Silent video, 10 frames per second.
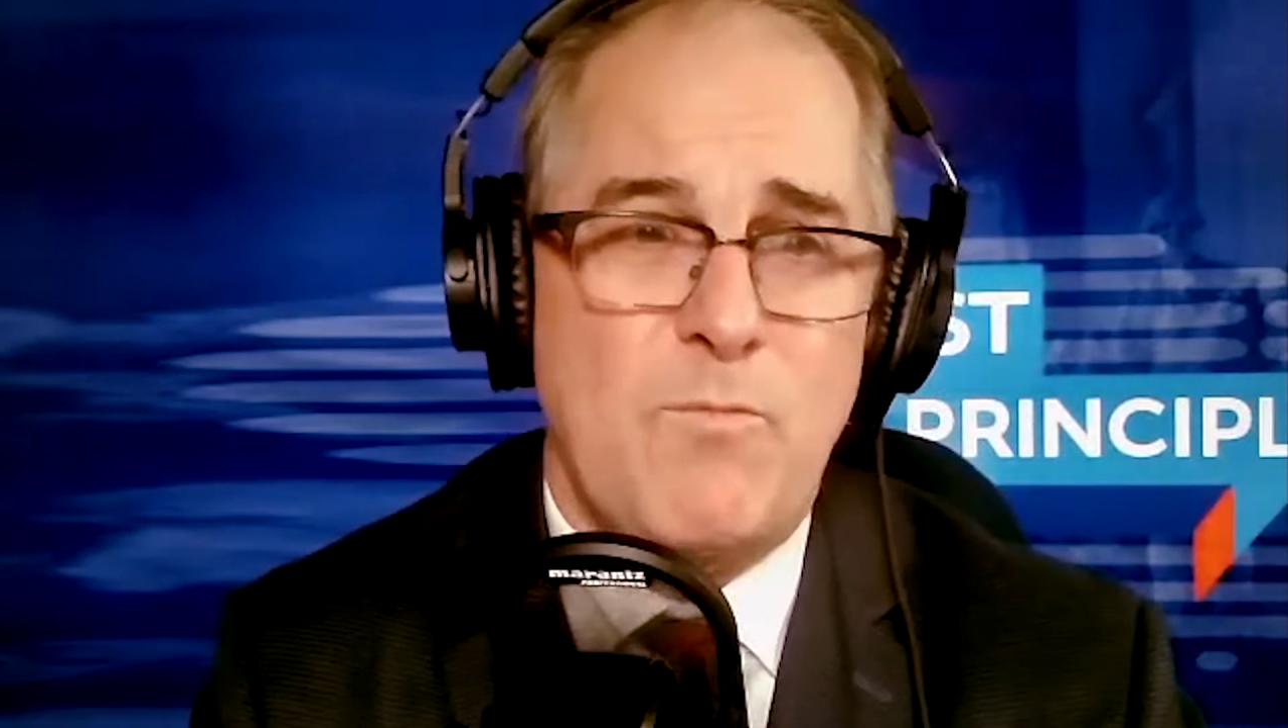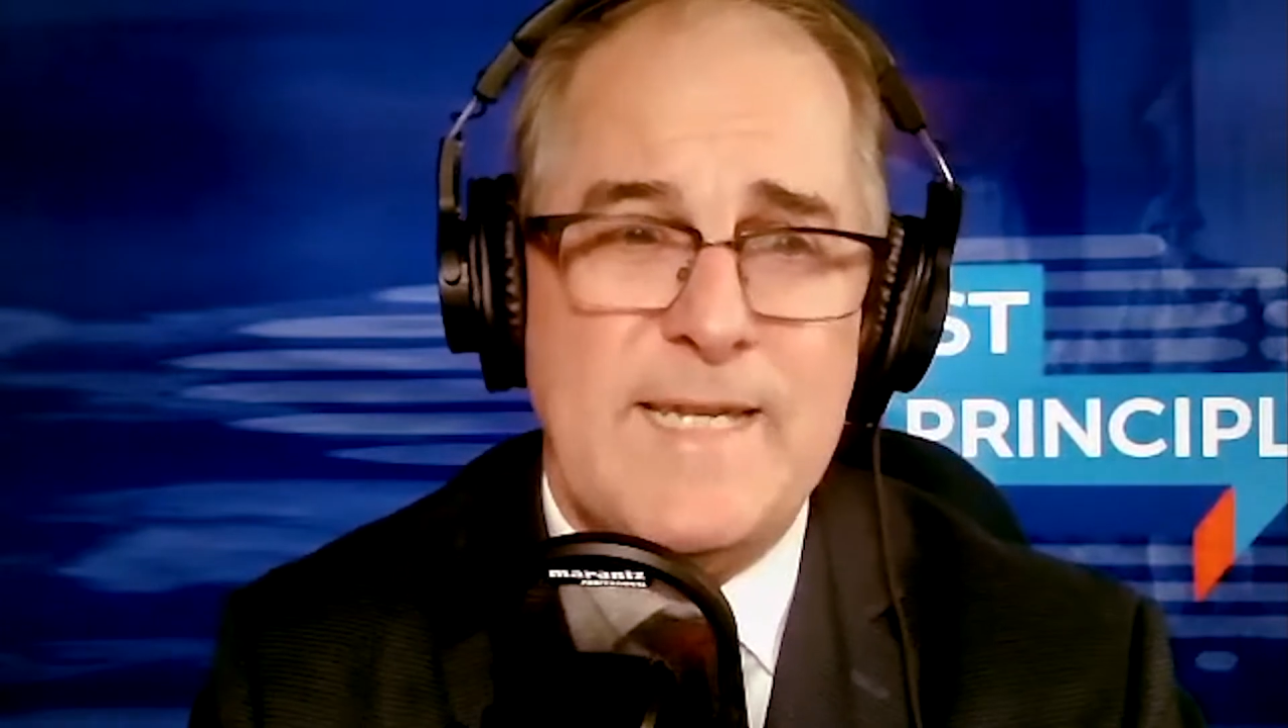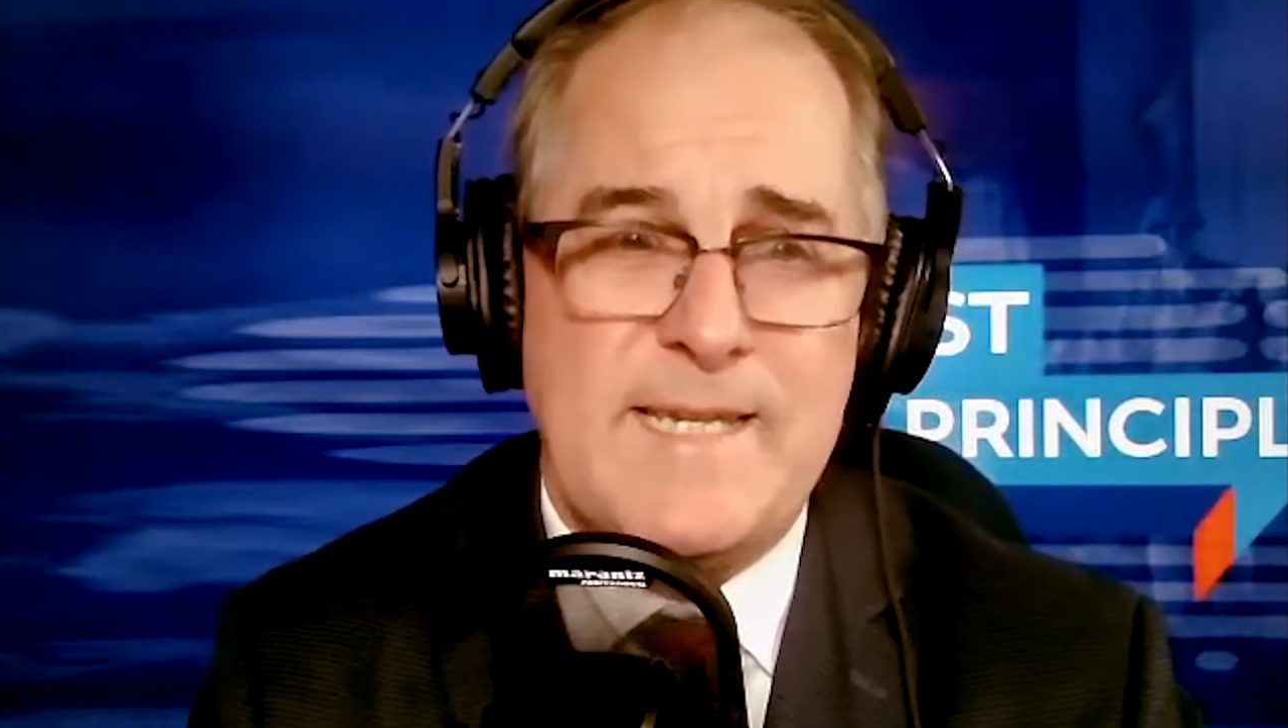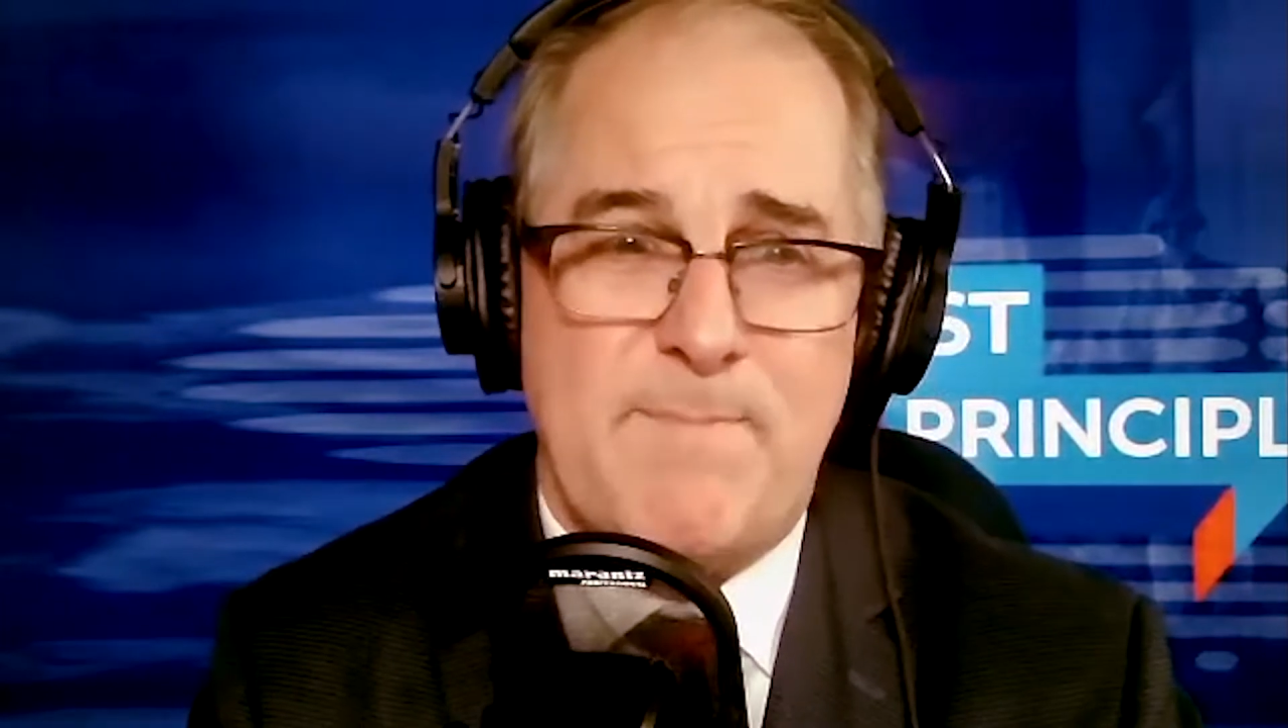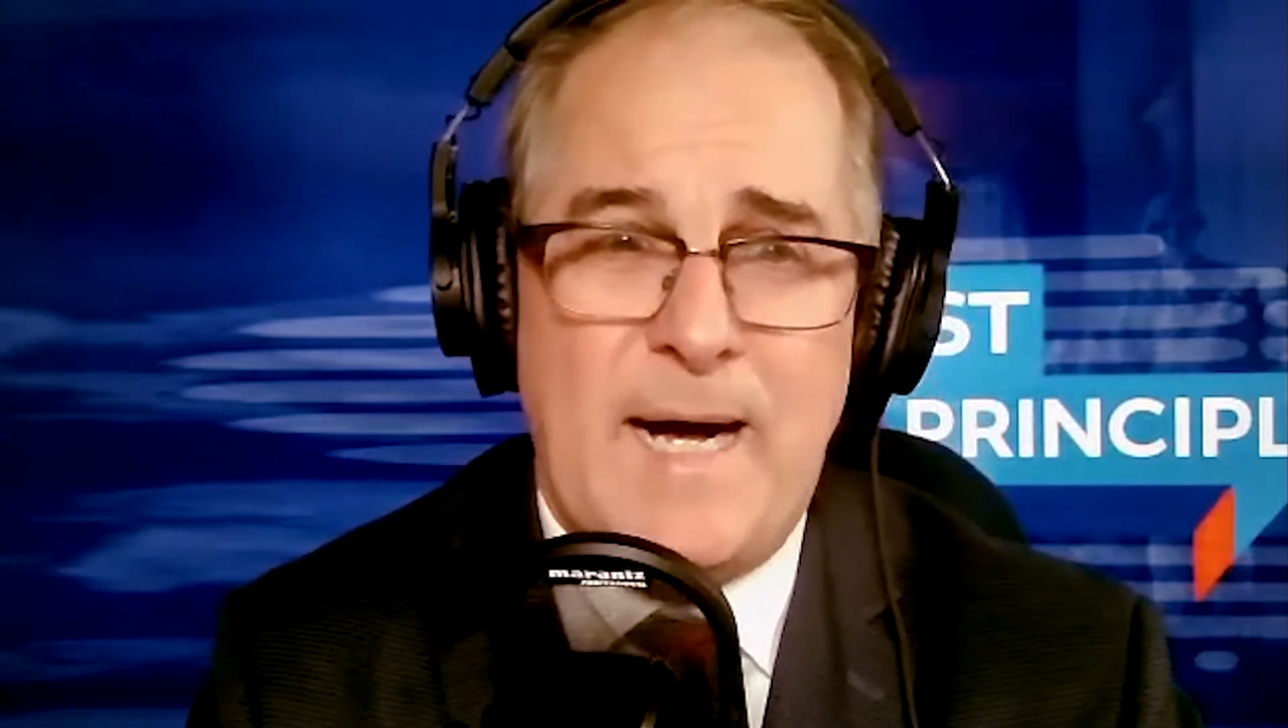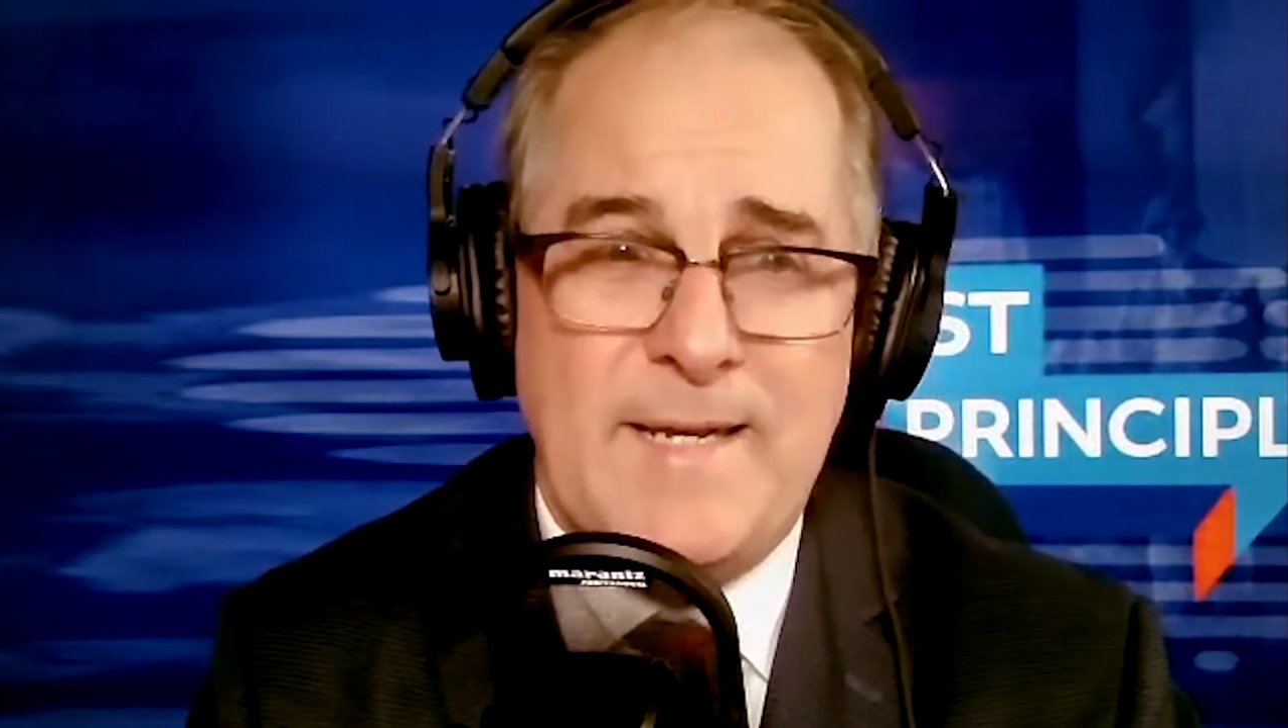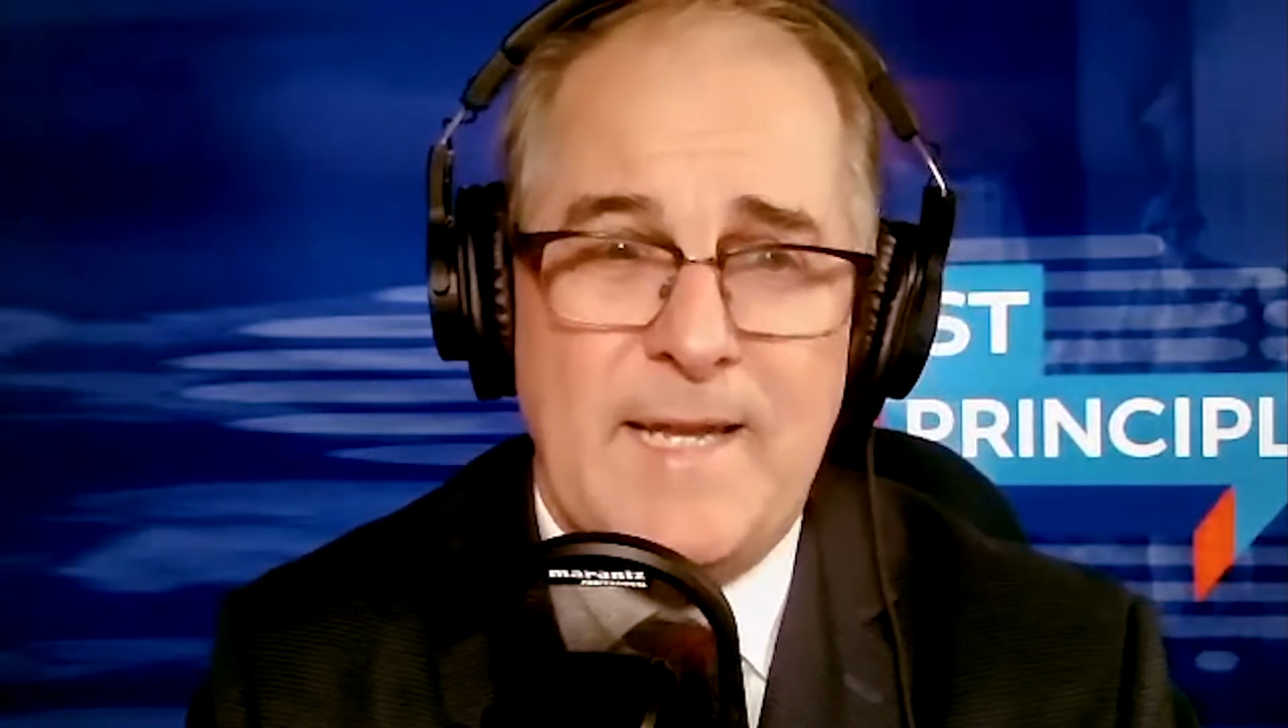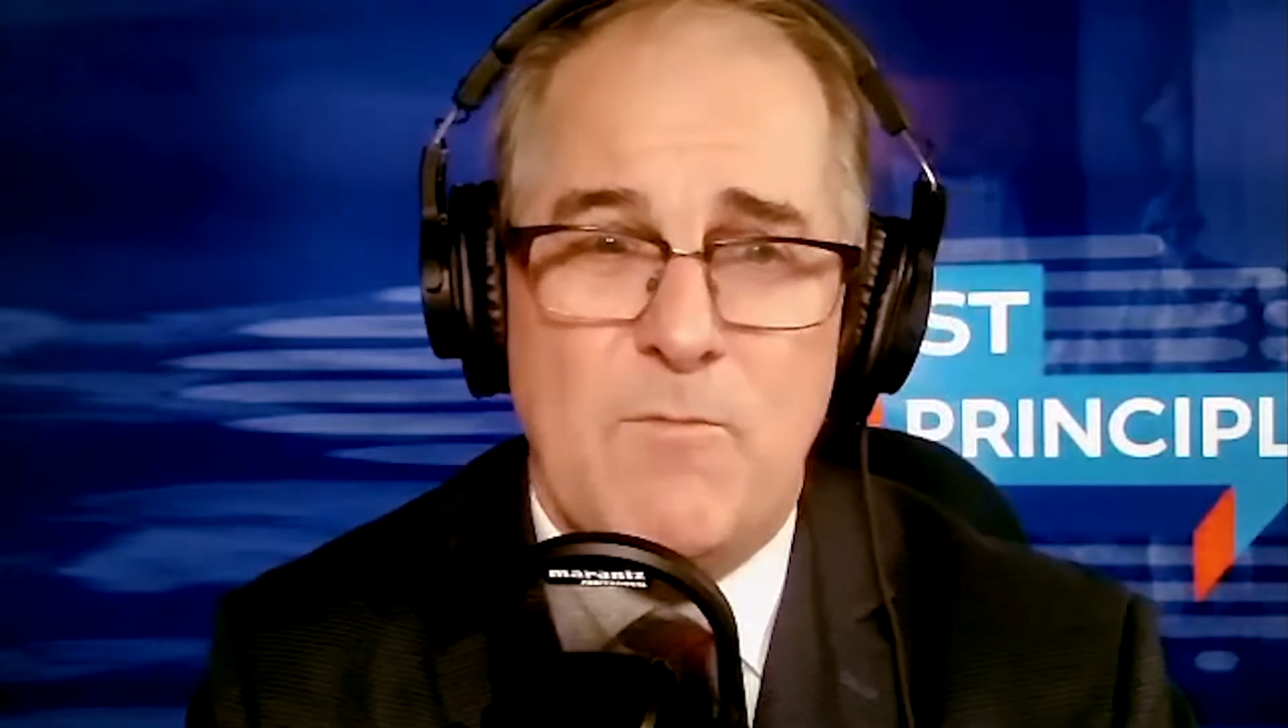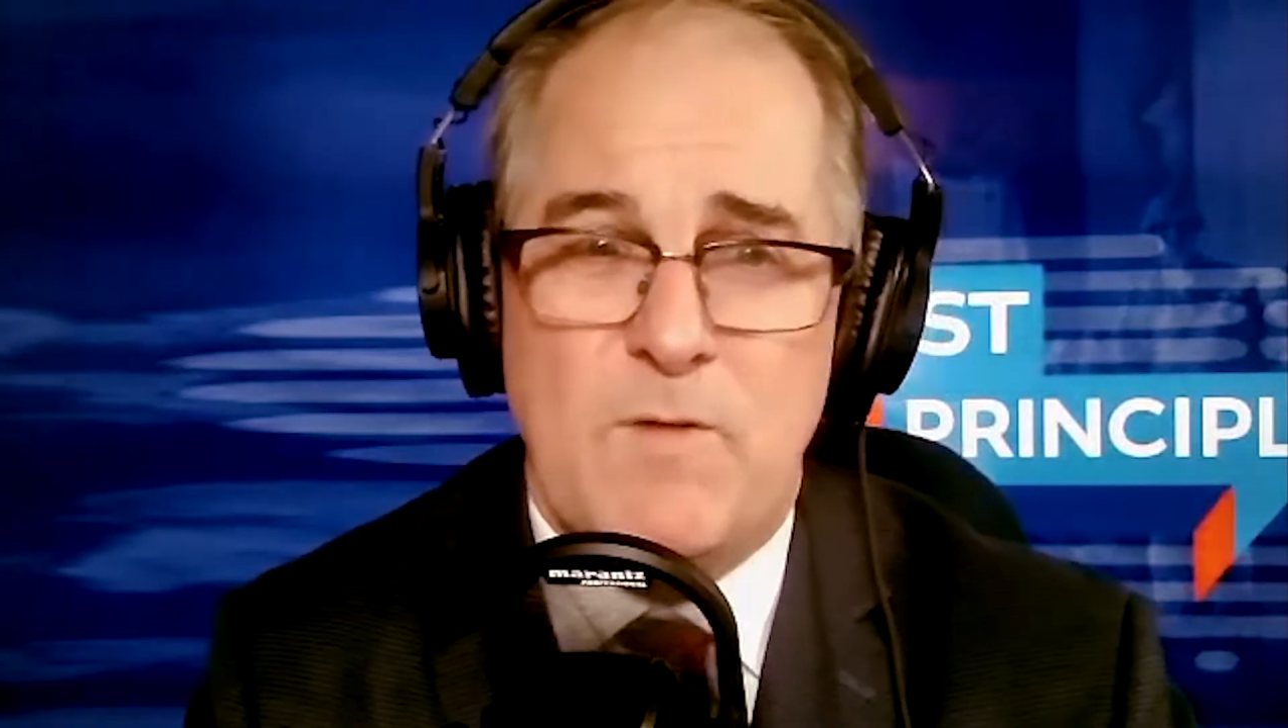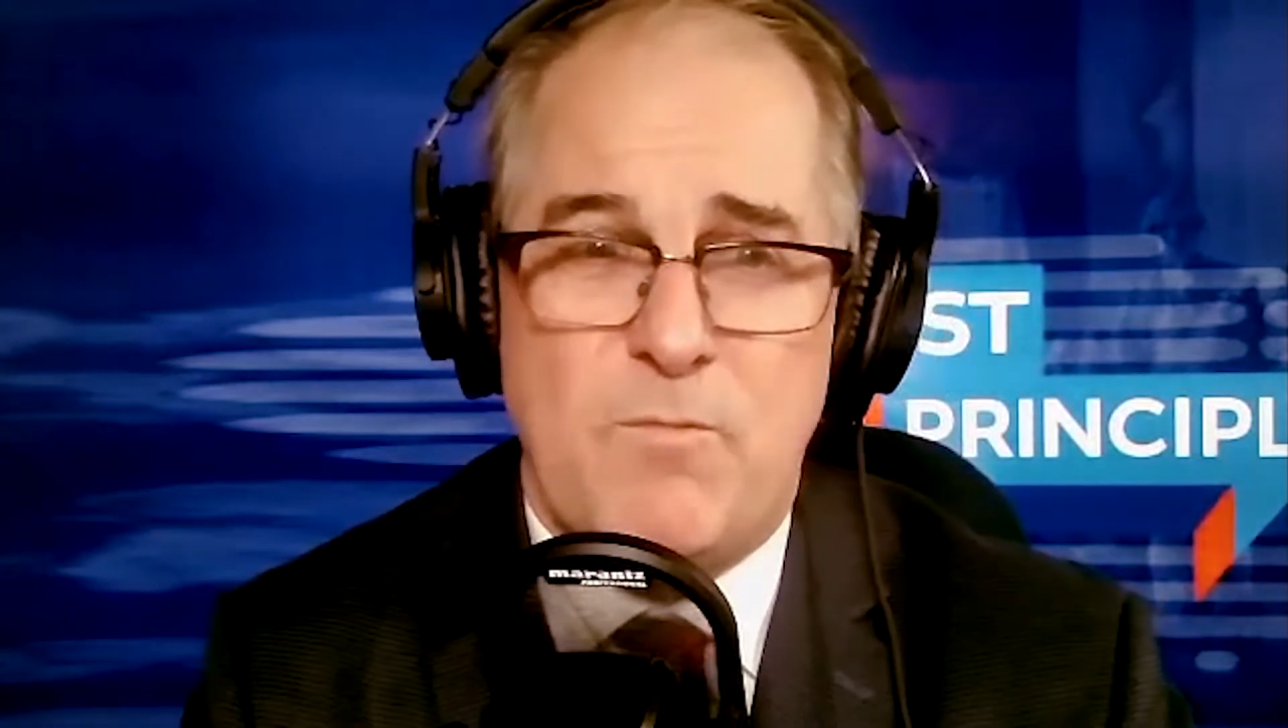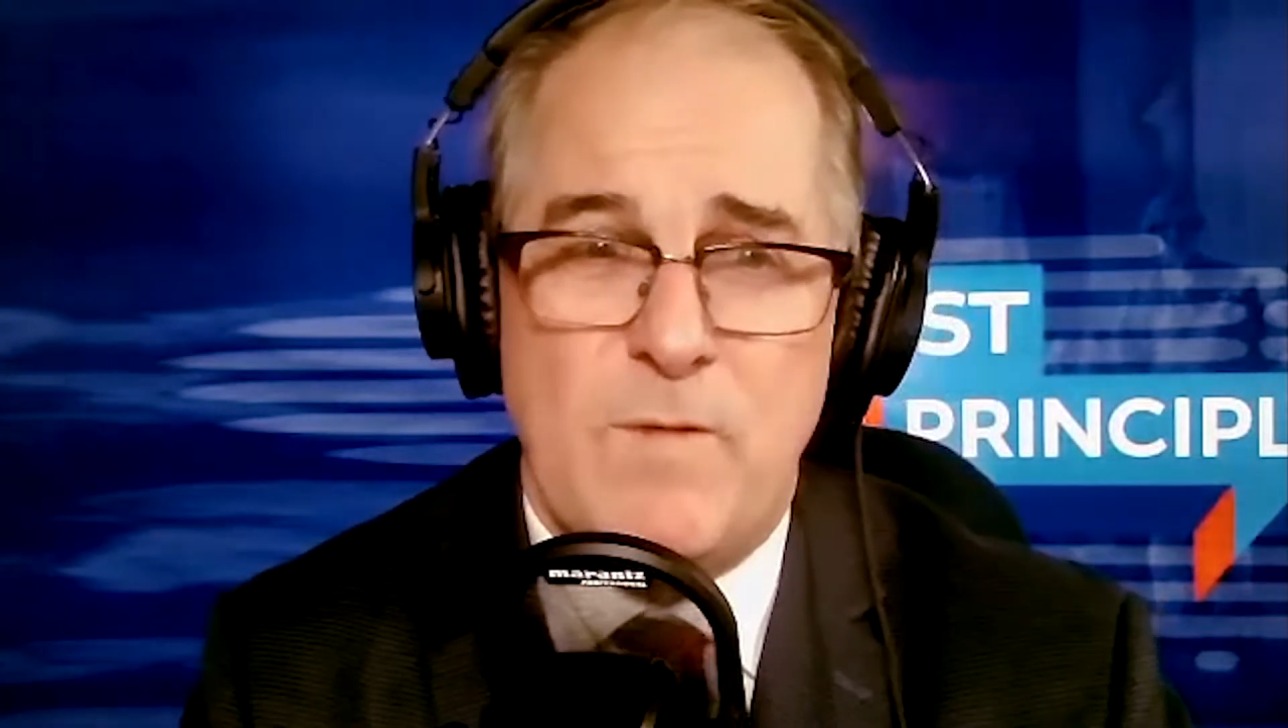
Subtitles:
responding with